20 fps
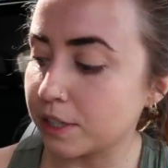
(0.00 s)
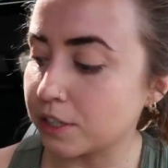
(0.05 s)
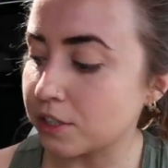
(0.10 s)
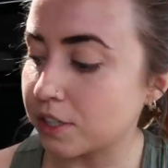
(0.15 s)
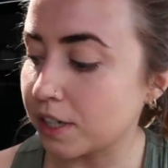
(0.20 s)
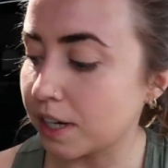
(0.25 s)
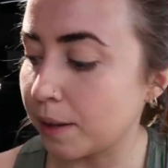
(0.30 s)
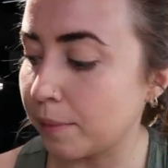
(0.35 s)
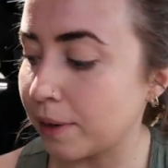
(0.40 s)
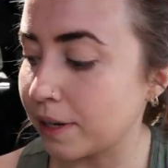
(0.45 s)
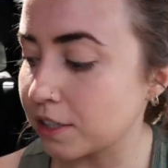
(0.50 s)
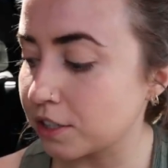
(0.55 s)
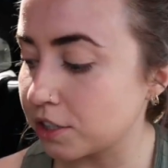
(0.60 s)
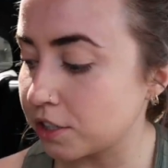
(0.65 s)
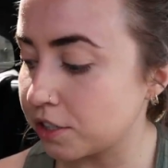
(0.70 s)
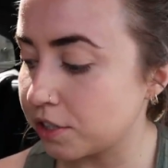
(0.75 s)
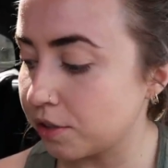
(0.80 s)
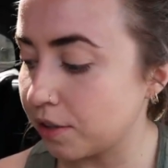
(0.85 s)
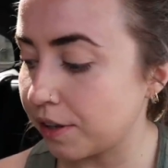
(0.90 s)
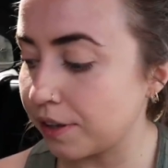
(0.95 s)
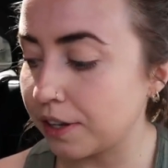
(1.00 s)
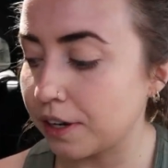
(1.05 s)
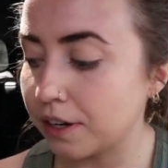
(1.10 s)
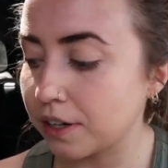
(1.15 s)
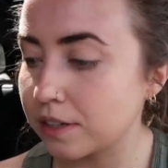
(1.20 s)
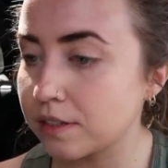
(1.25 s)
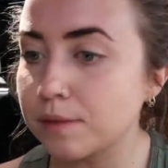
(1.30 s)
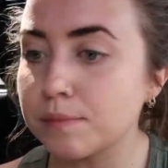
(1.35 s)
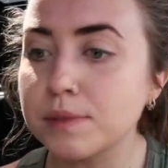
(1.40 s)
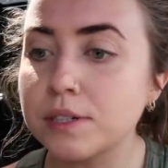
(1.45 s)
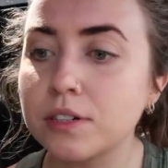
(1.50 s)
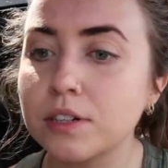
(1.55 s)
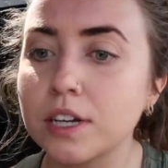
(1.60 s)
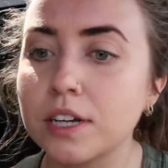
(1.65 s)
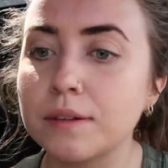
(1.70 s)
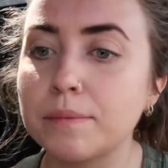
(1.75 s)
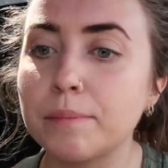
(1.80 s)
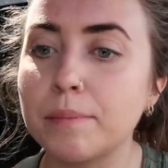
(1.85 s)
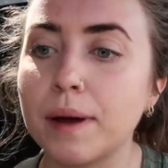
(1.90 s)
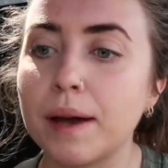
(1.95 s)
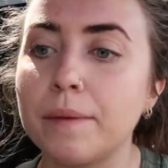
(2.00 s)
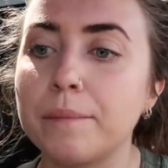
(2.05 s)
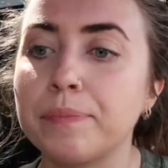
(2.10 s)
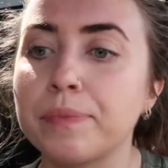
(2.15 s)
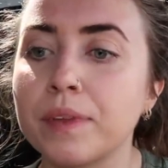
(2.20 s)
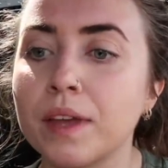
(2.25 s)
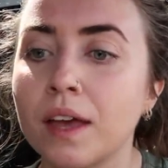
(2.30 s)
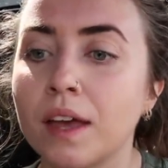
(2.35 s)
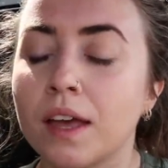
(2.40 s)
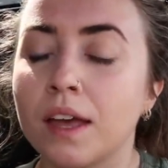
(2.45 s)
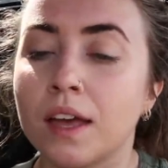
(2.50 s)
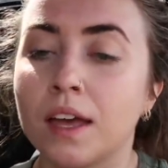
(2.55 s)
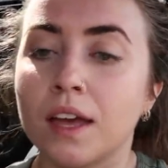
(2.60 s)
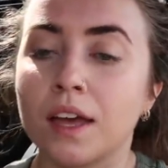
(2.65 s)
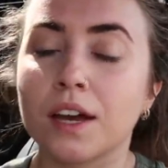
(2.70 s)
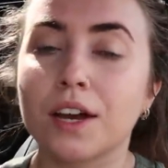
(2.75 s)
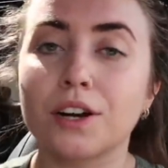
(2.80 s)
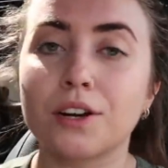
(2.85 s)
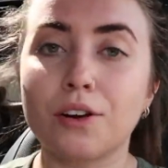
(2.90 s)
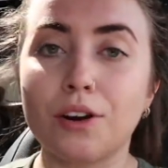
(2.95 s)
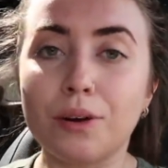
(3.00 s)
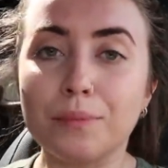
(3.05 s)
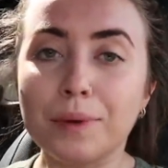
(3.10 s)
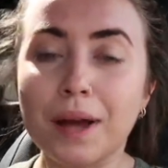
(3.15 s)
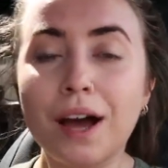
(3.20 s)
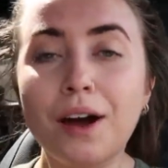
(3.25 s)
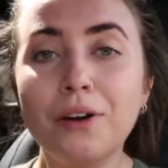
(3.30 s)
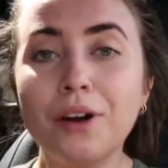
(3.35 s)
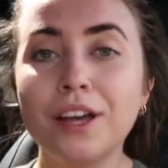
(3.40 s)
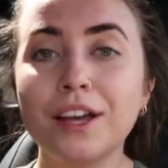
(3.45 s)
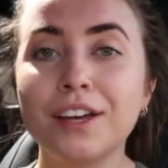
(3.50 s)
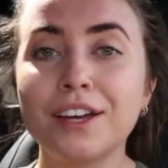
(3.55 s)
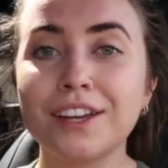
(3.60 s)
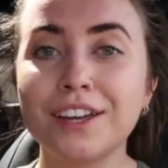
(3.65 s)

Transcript: be interesting. I might actually just do that later because I'm still good. But I'm gonna go home now